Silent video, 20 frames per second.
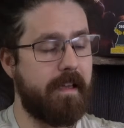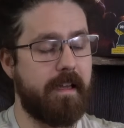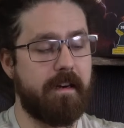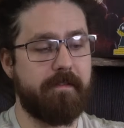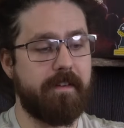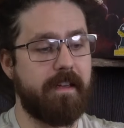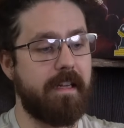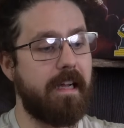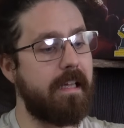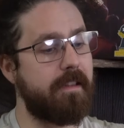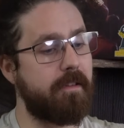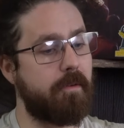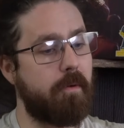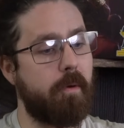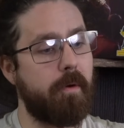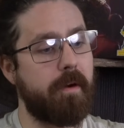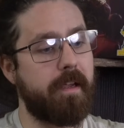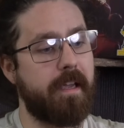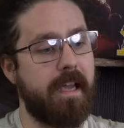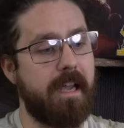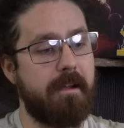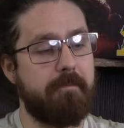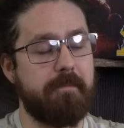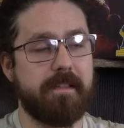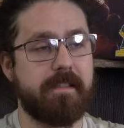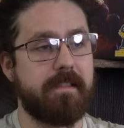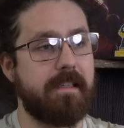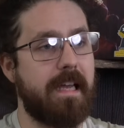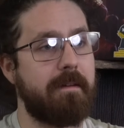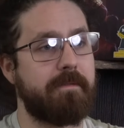At the end of it, at the core game,
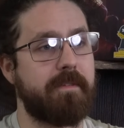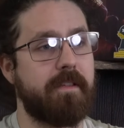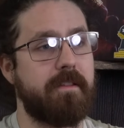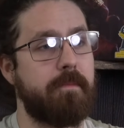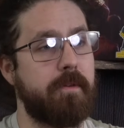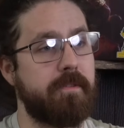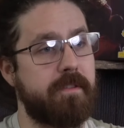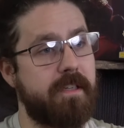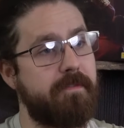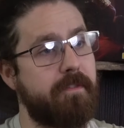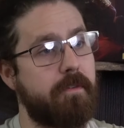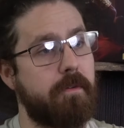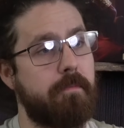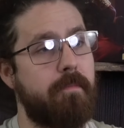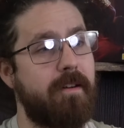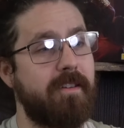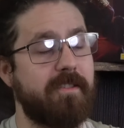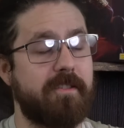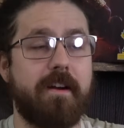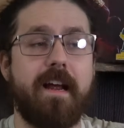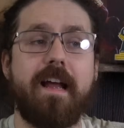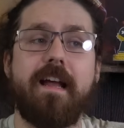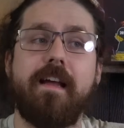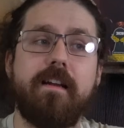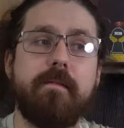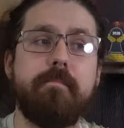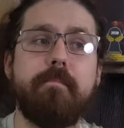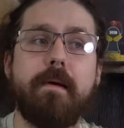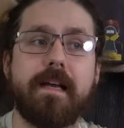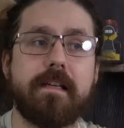this is absolutely the most difficult monster,
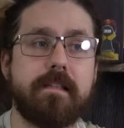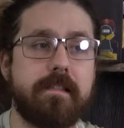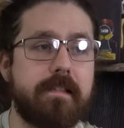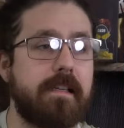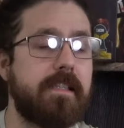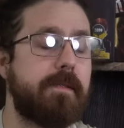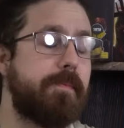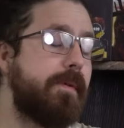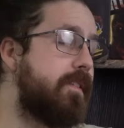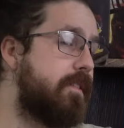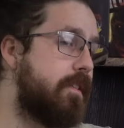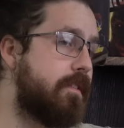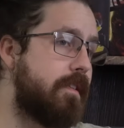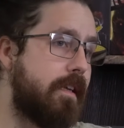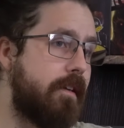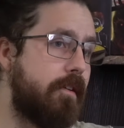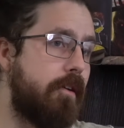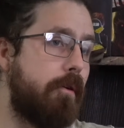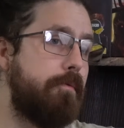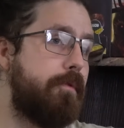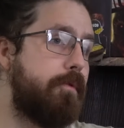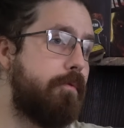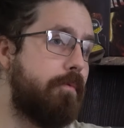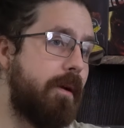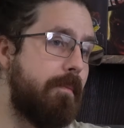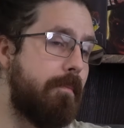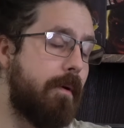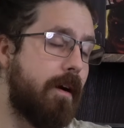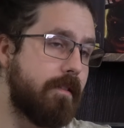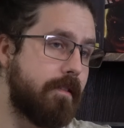and it makes sense because it's a node
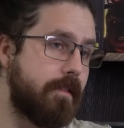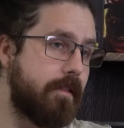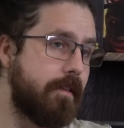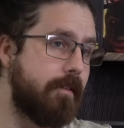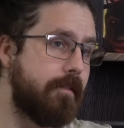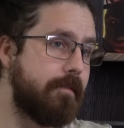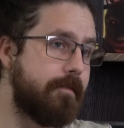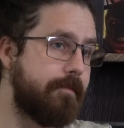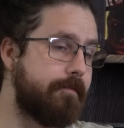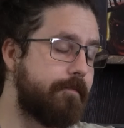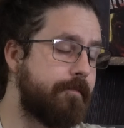3 monster.